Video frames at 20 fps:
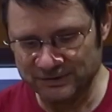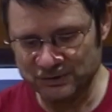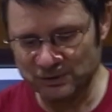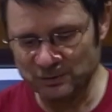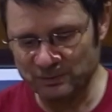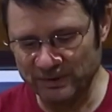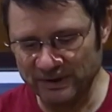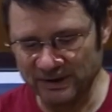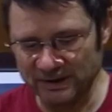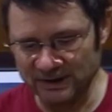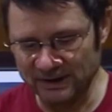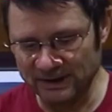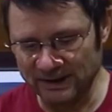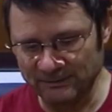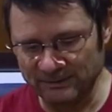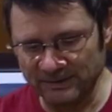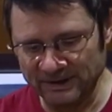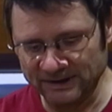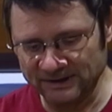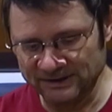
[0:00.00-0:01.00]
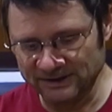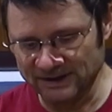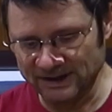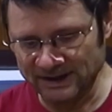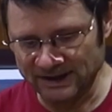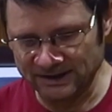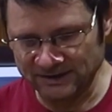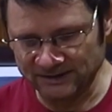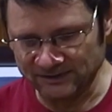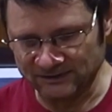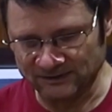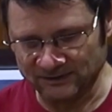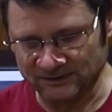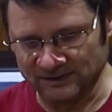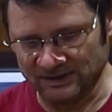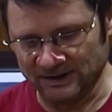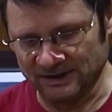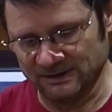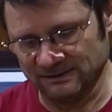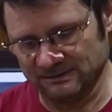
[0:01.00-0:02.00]
we should be at La Magdalena
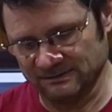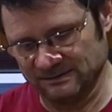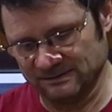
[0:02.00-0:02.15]
today.